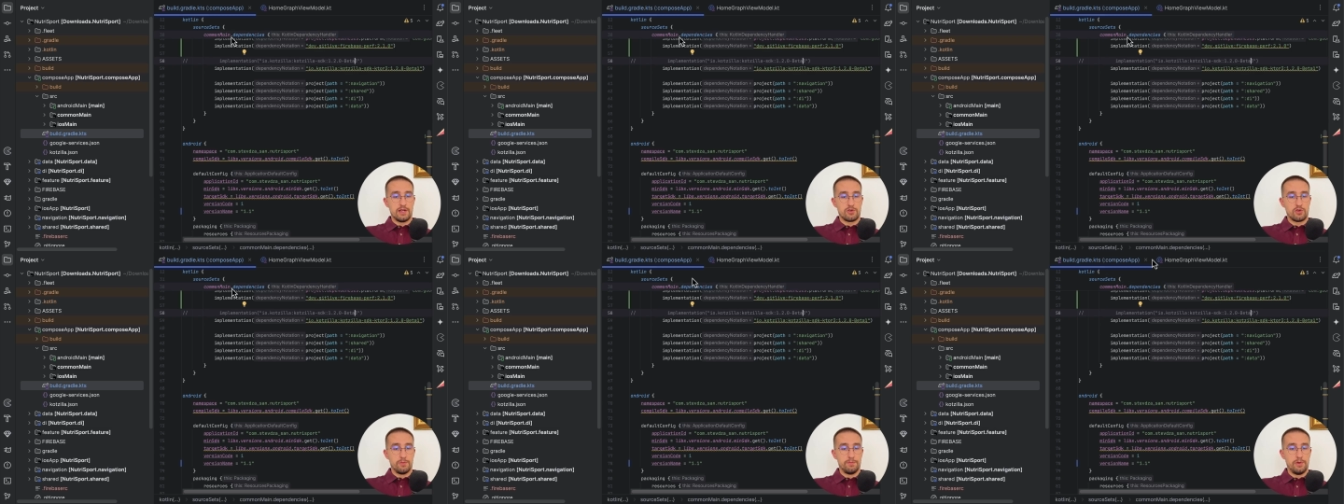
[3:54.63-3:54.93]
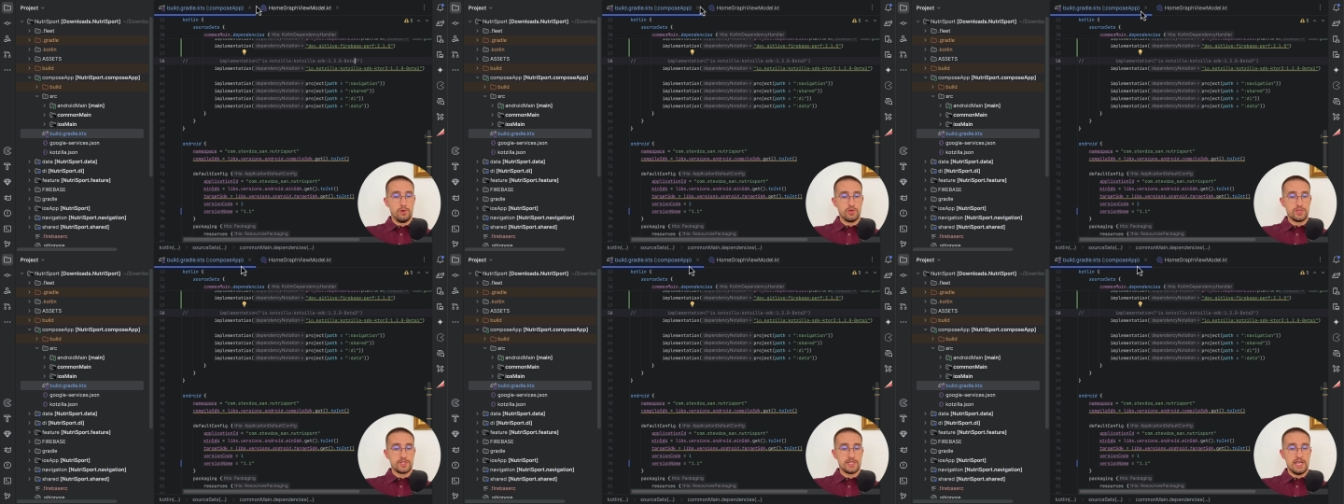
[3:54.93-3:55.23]

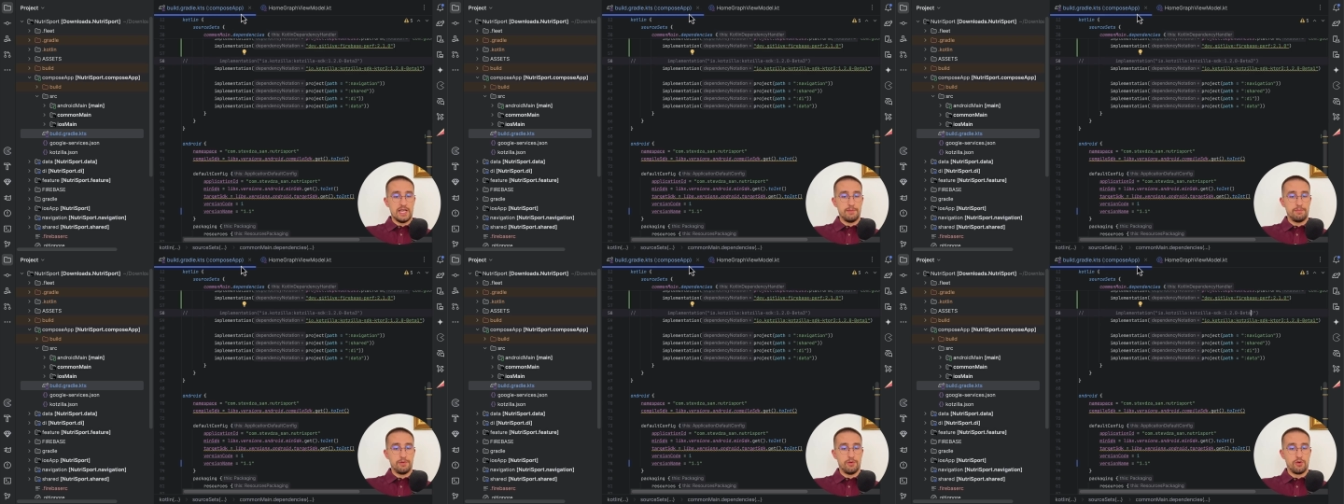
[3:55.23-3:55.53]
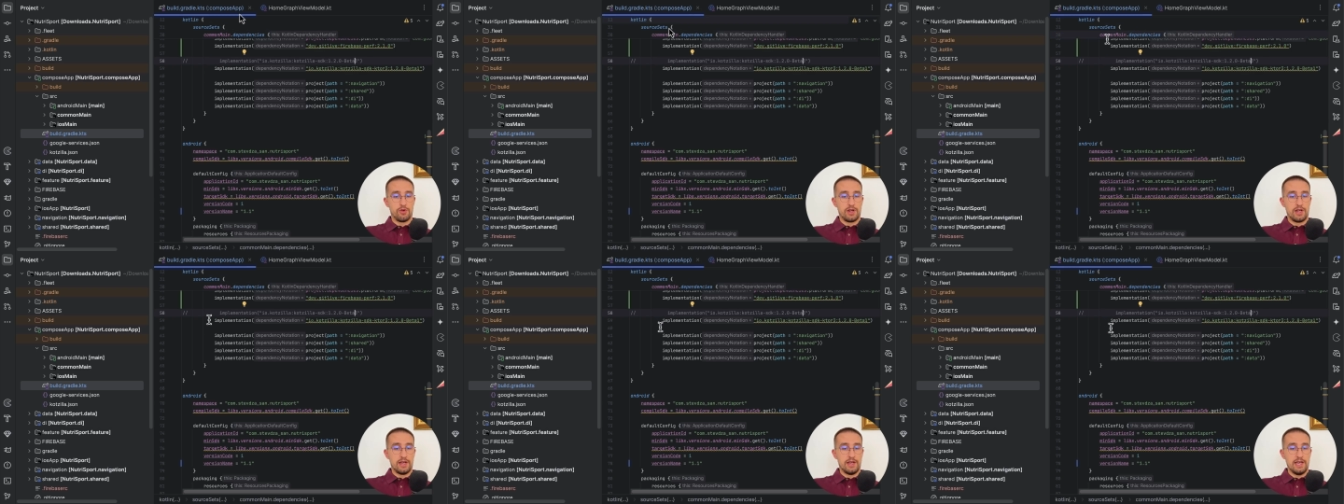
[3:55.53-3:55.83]
compose app
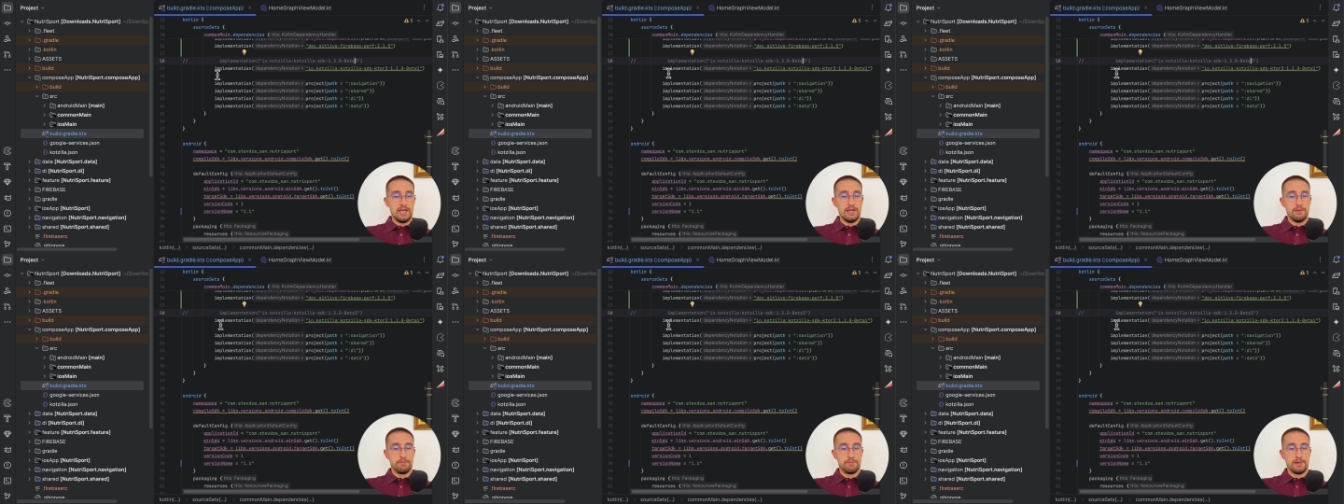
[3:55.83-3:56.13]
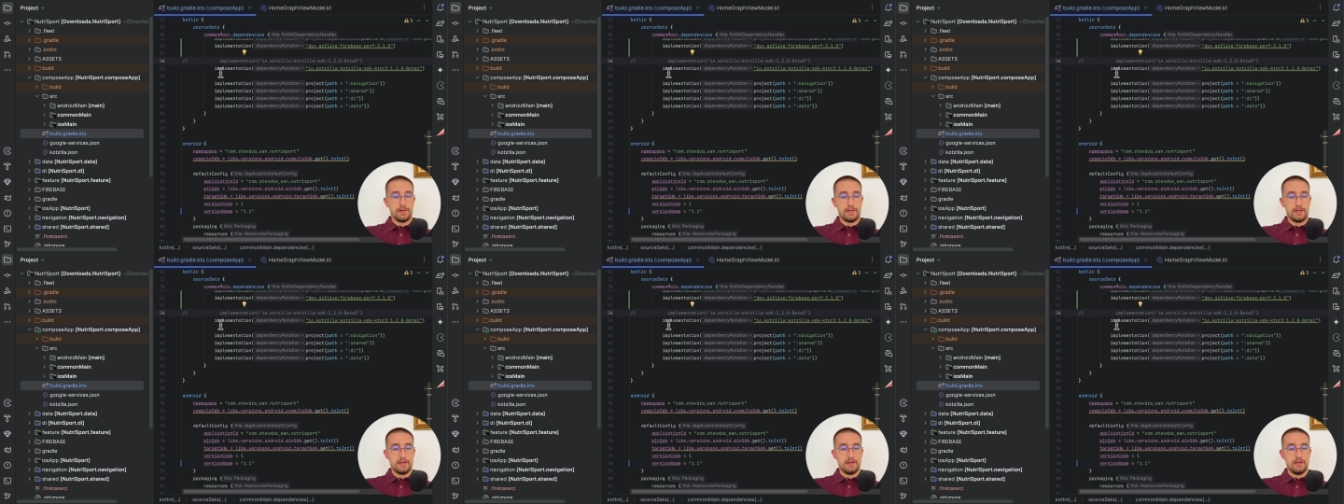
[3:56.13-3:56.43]
or app
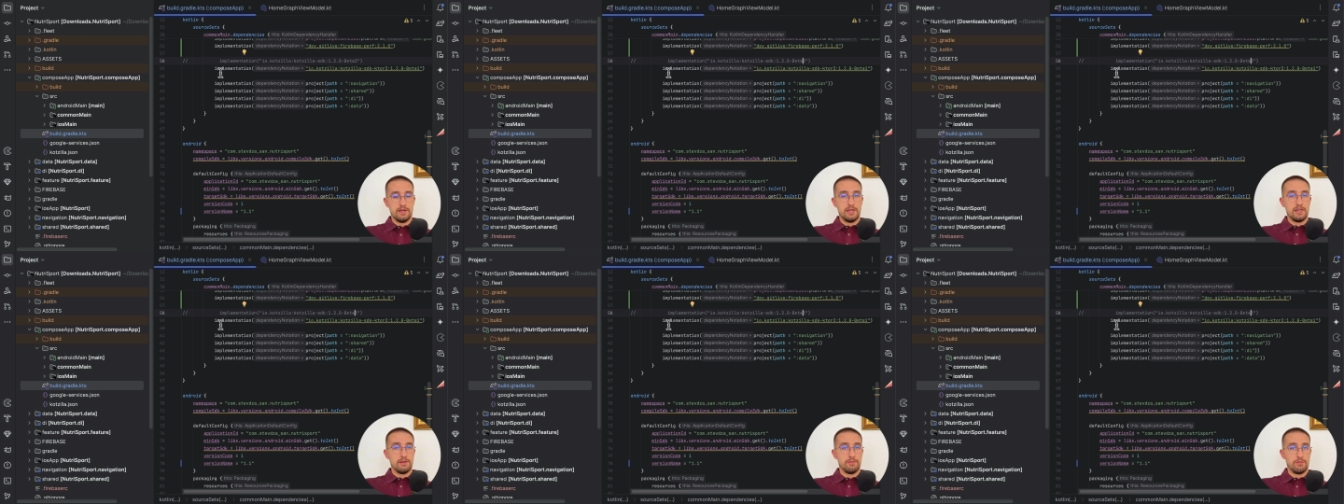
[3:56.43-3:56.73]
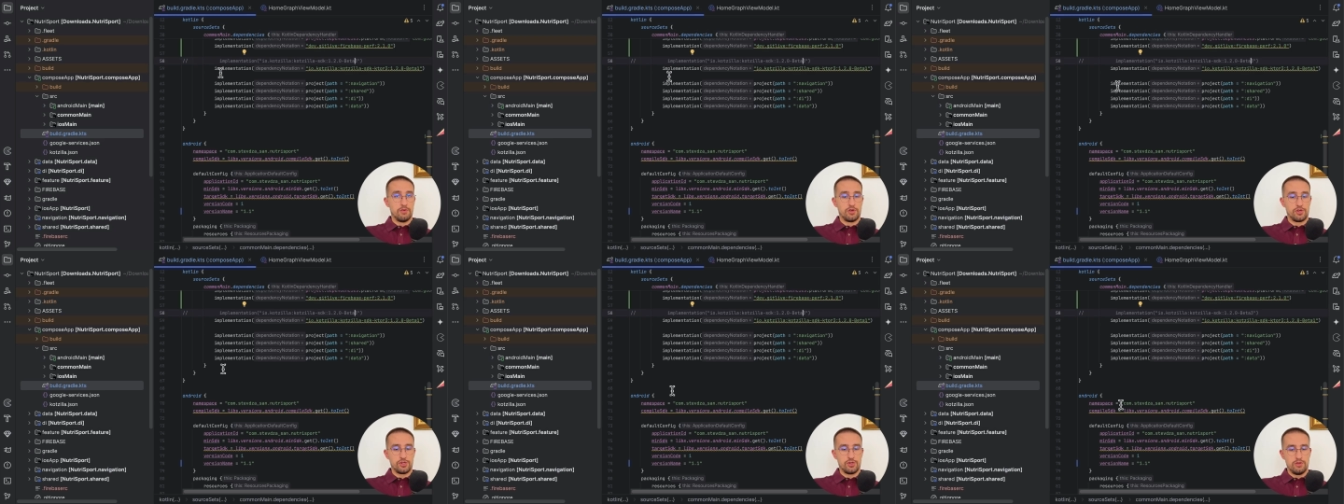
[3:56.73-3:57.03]

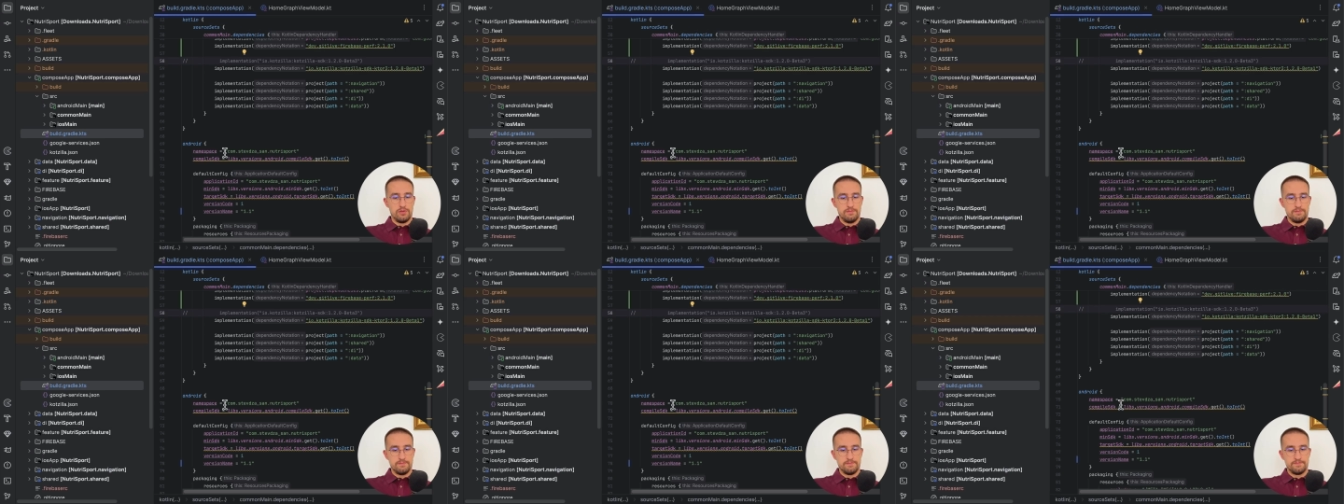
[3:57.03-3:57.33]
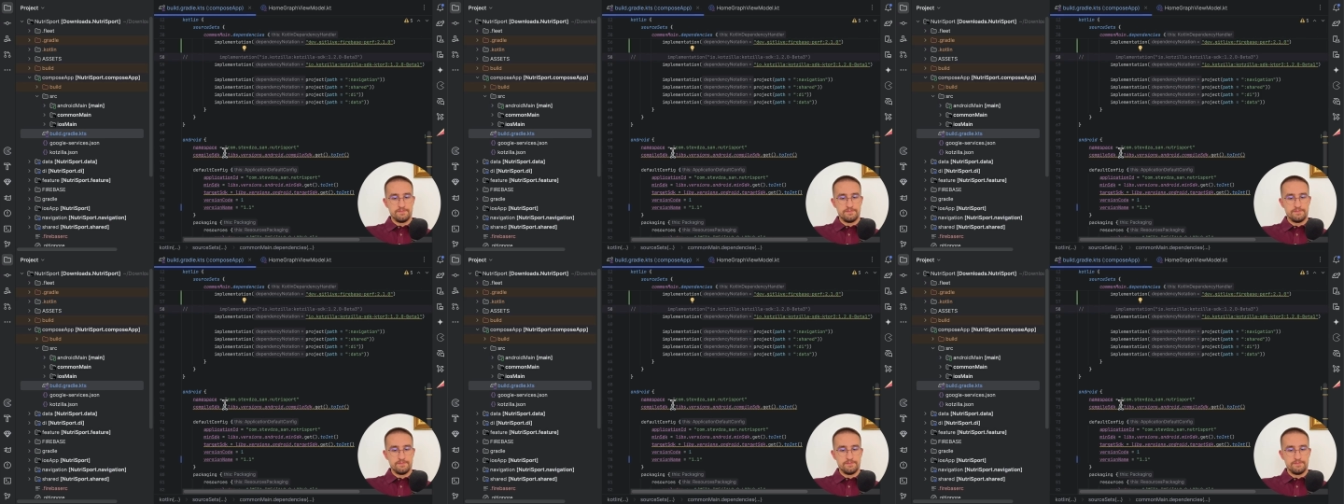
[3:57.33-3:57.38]
module.